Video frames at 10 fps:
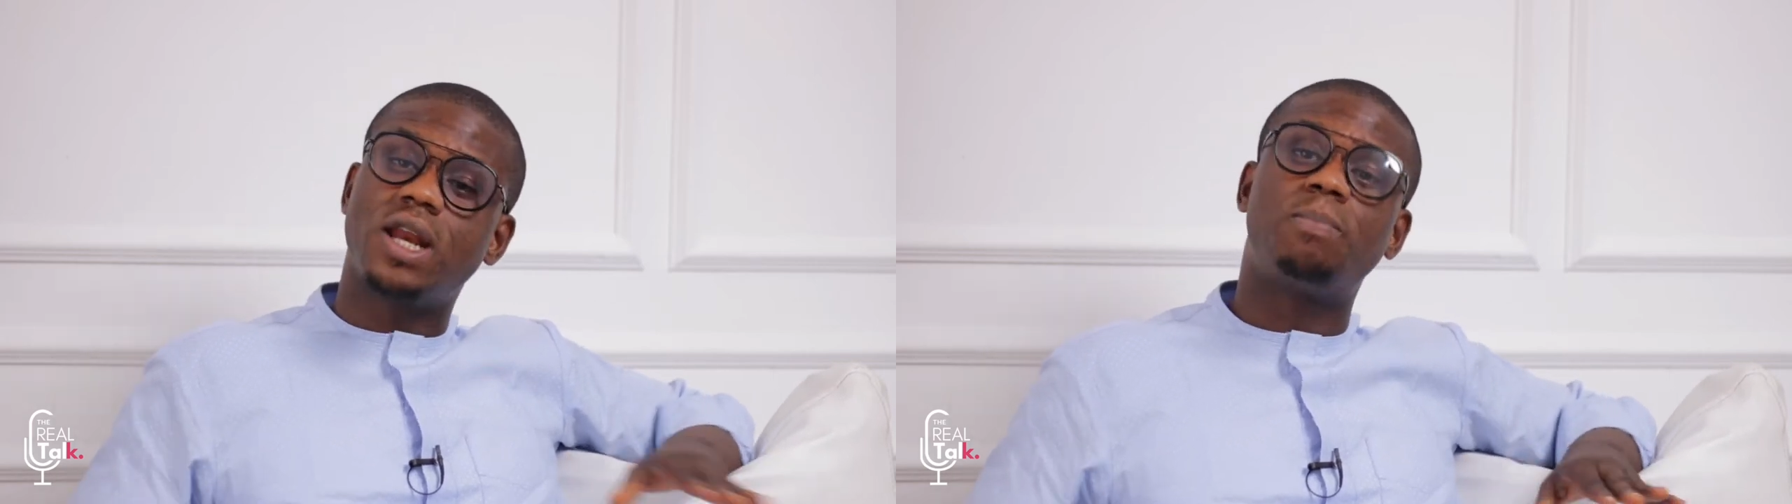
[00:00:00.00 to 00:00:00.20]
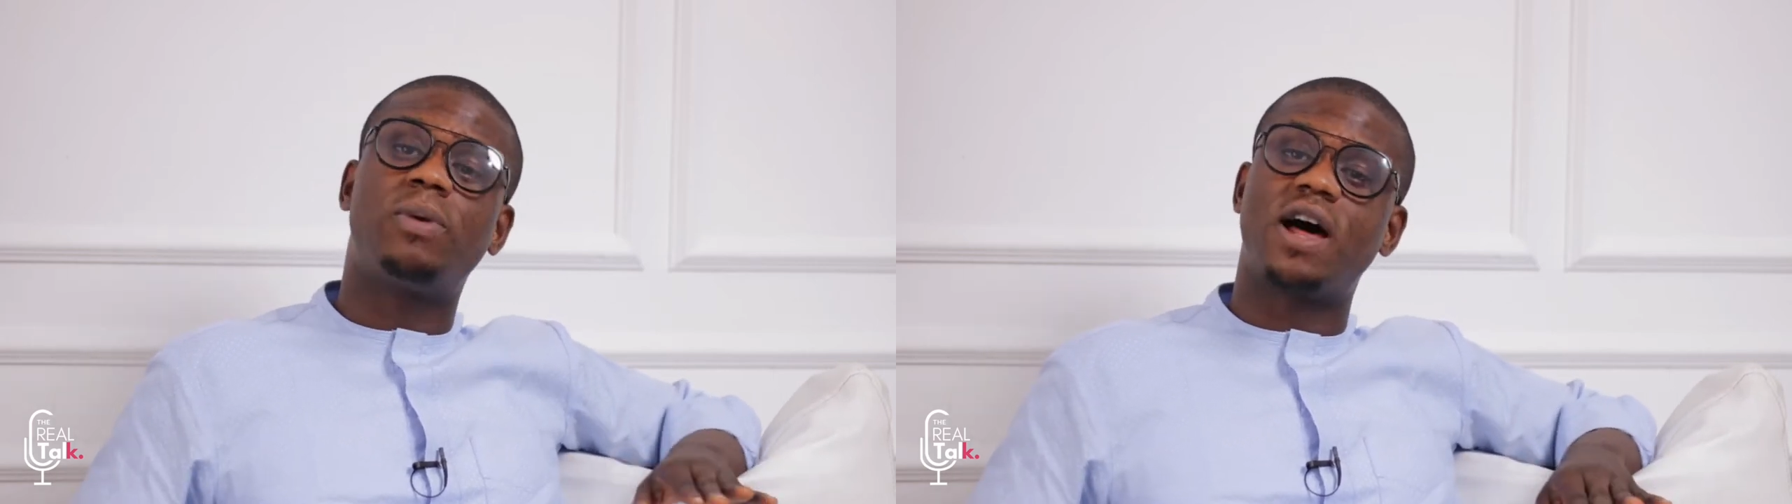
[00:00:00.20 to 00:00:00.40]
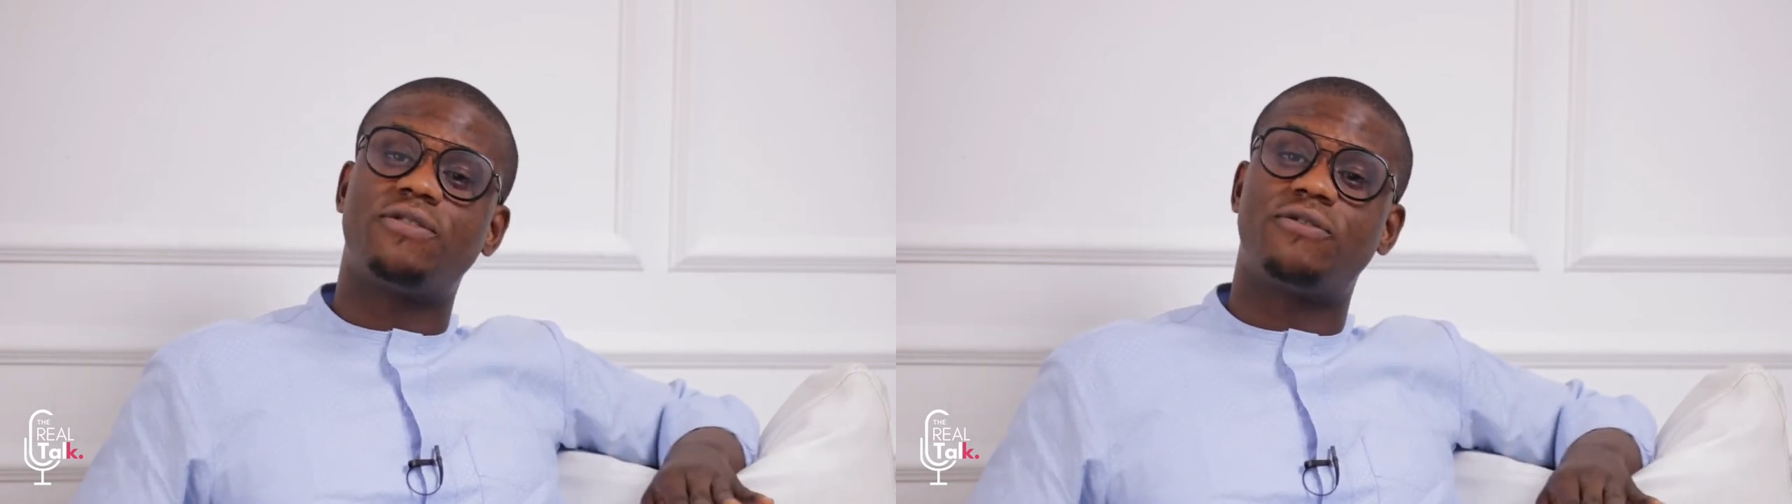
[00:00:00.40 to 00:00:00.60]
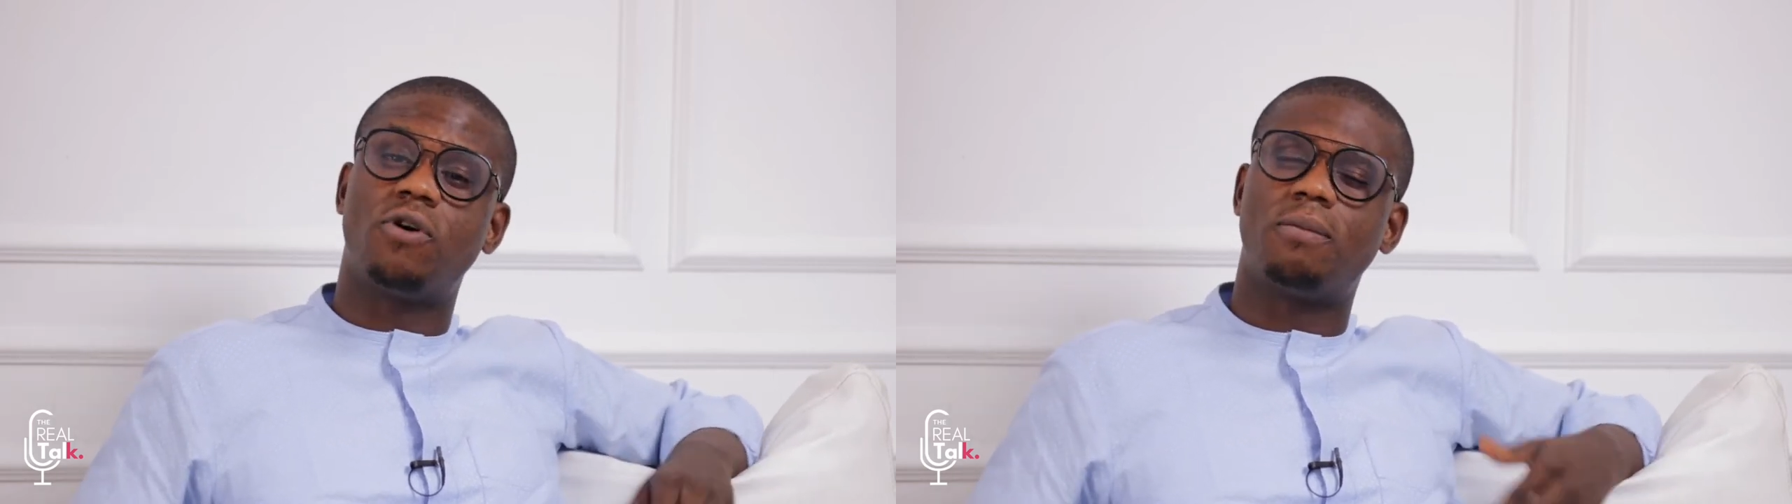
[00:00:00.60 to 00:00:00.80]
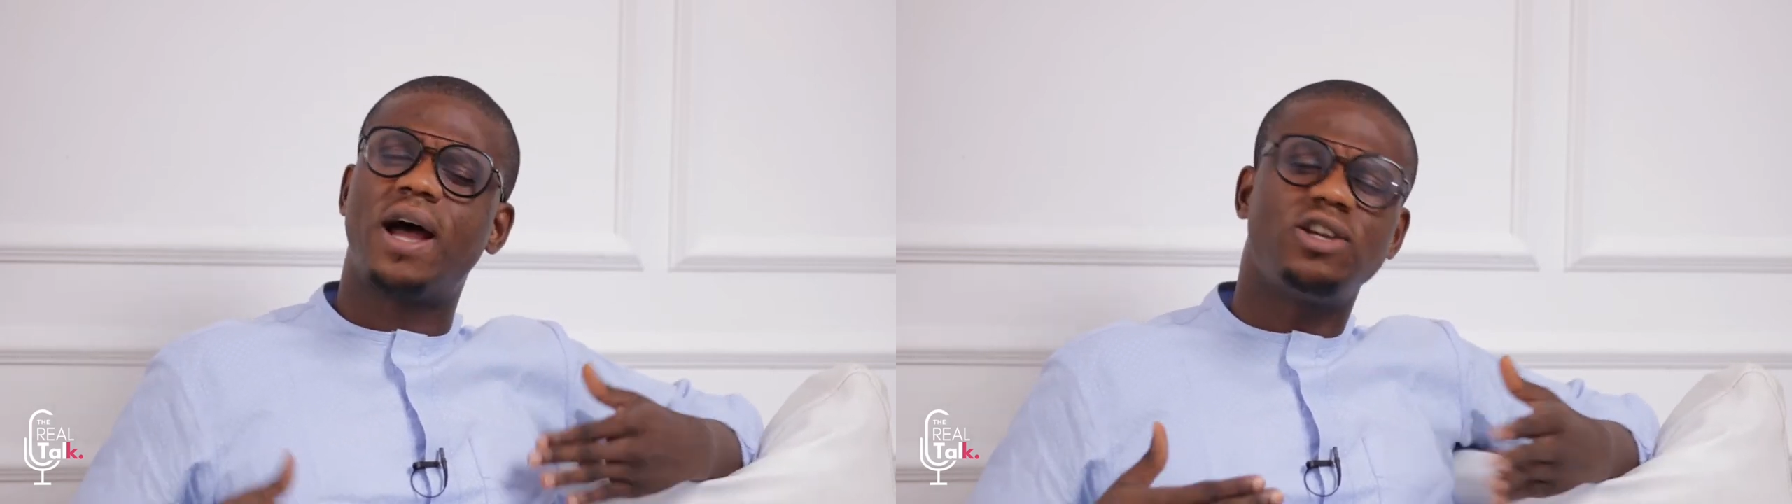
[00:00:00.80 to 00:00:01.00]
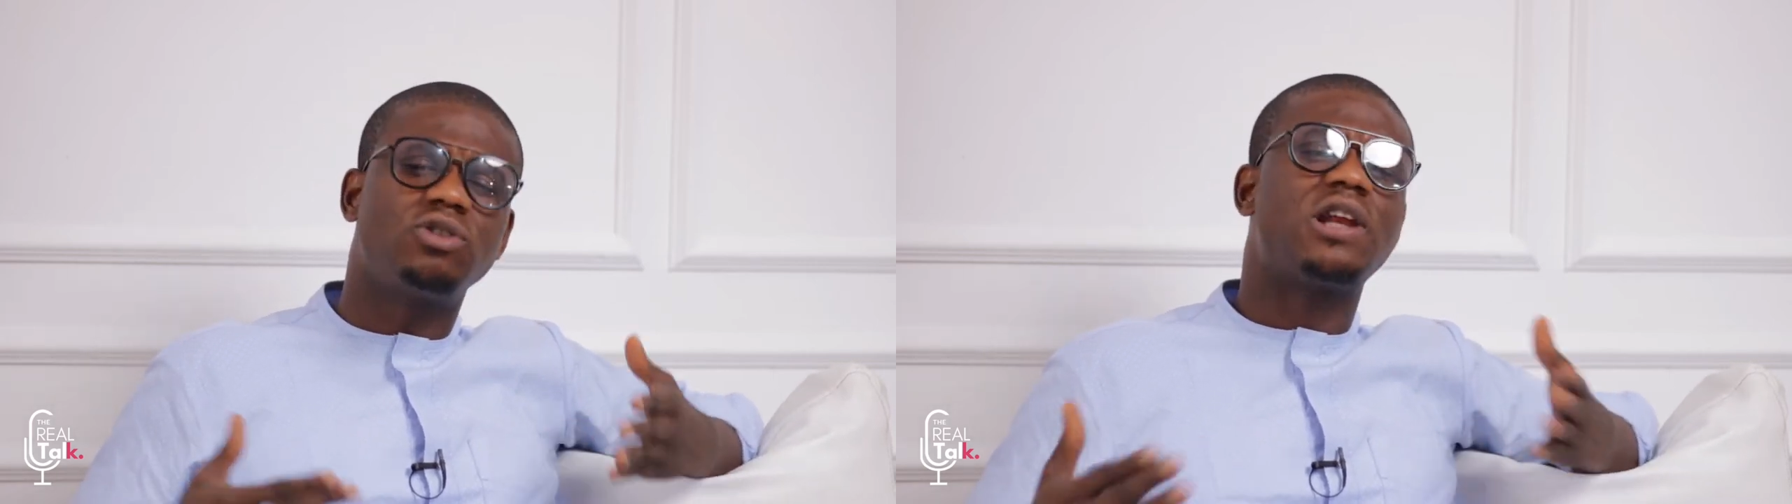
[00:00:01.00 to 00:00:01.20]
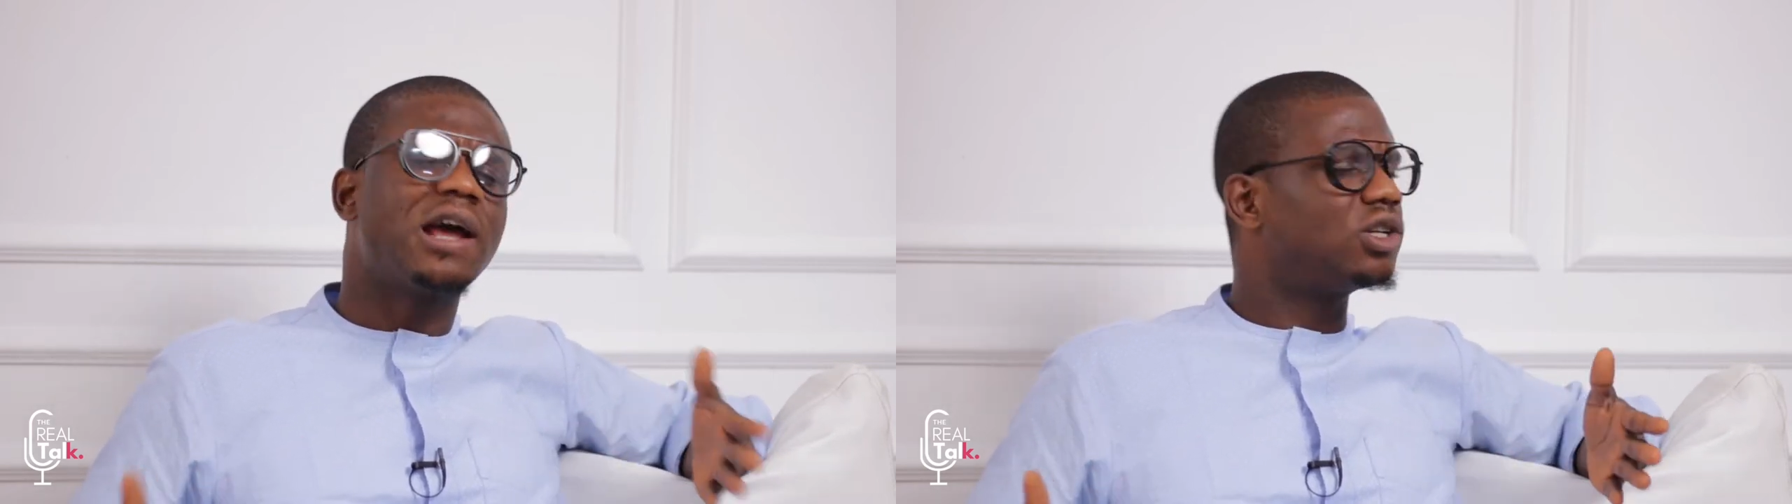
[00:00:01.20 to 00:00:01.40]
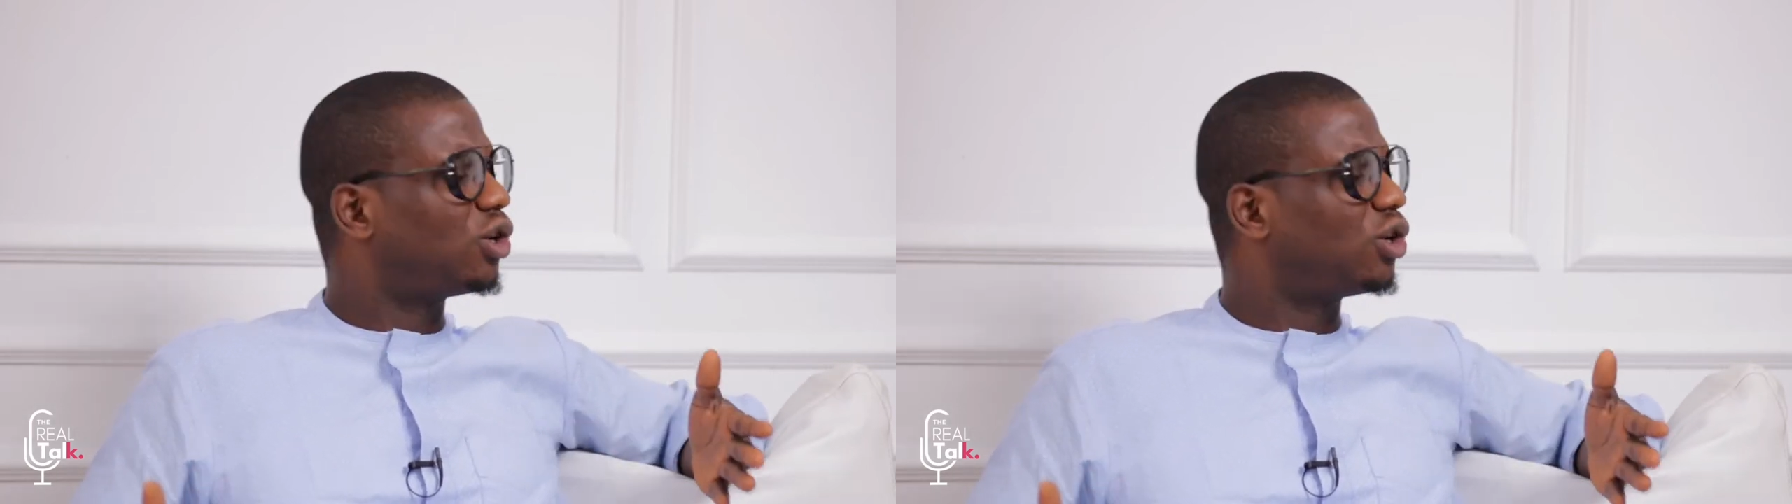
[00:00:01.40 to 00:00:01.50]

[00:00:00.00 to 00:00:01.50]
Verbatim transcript: any platform and you'd like